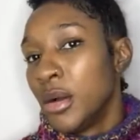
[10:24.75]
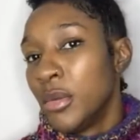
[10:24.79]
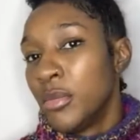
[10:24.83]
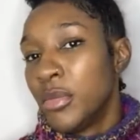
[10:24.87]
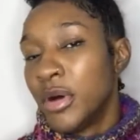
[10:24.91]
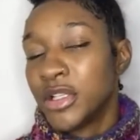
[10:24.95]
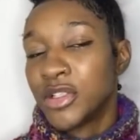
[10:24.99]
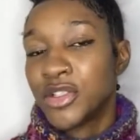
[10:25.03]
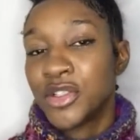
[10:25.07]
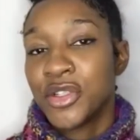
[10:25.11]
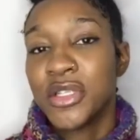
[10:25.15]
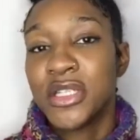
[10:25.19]

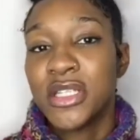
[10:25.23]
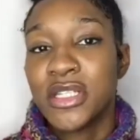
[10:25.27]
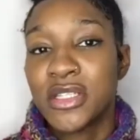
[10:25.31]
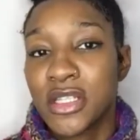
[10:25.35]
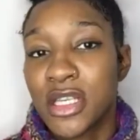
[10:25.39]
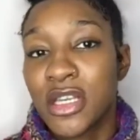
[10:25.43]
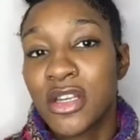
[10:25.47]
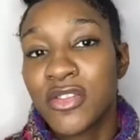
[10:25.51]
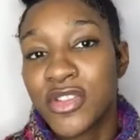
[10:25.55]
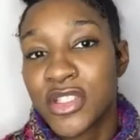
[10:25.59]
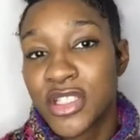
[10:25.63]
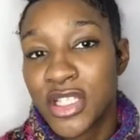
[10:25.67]
But doing this
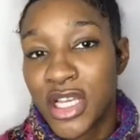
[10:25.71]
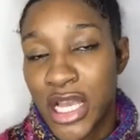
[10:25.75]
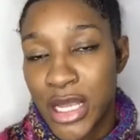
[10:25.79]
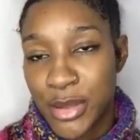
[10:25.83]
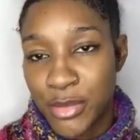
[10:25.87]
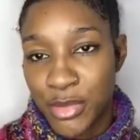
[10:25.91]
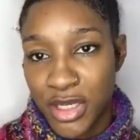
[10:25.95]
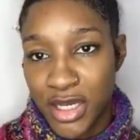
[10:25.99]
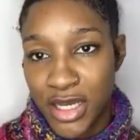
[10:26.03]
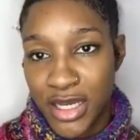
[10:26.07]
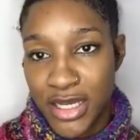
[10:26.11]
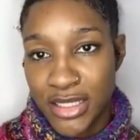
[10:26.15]
over
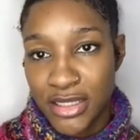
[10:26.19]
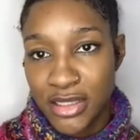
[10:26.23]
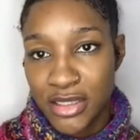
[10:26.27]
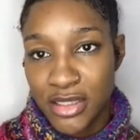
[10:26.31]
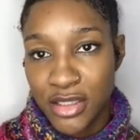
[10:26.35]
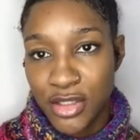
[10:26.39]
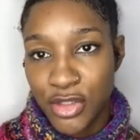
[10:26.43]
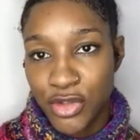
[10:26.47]
time, guys,